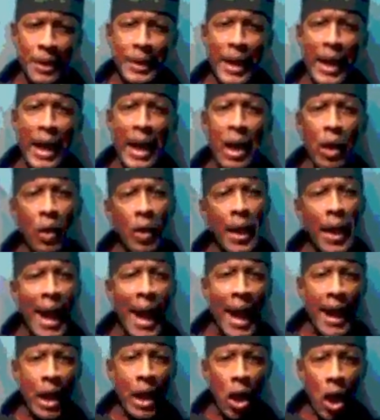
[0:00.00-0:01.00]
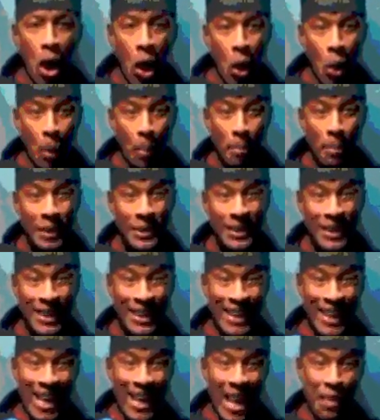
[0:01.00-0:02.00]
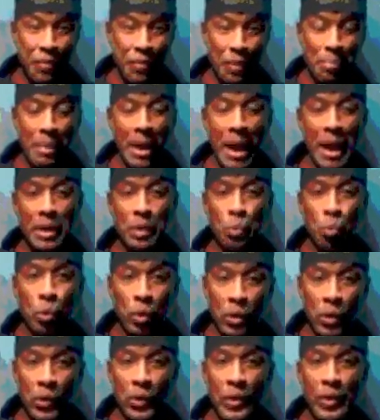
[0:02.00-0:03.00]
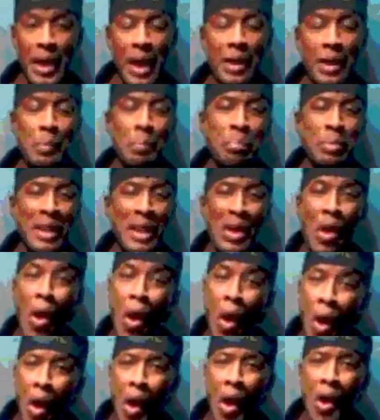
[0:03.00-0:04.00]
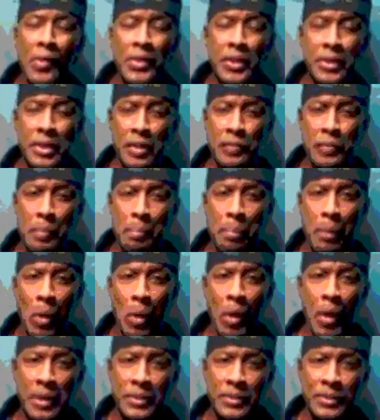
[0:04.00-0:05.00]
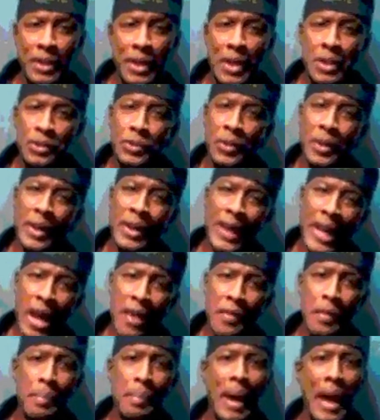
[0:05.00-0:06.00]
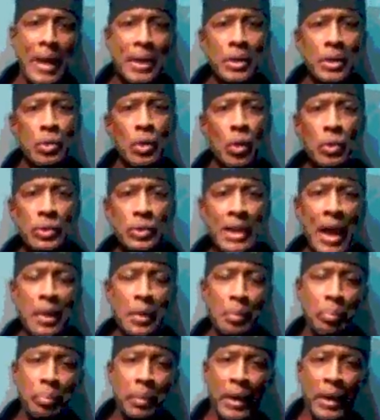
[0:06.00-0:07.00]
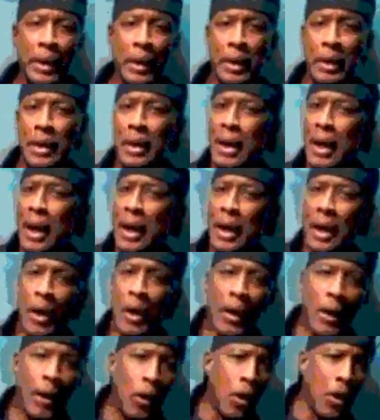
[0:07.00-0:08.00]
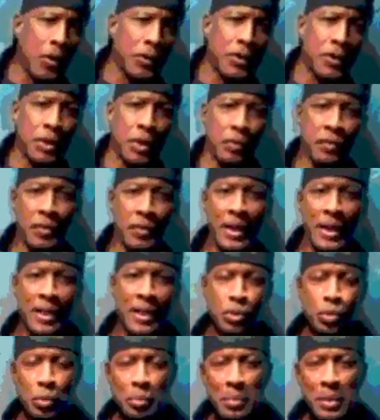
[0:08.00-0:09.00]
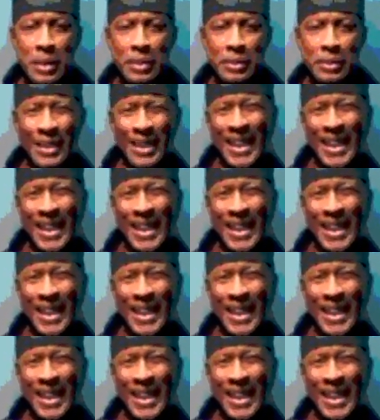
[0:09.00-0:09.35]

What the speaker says: Now, I hope that everybody will learn how to play all the different parts so that everybody knows how to play all the different instruments.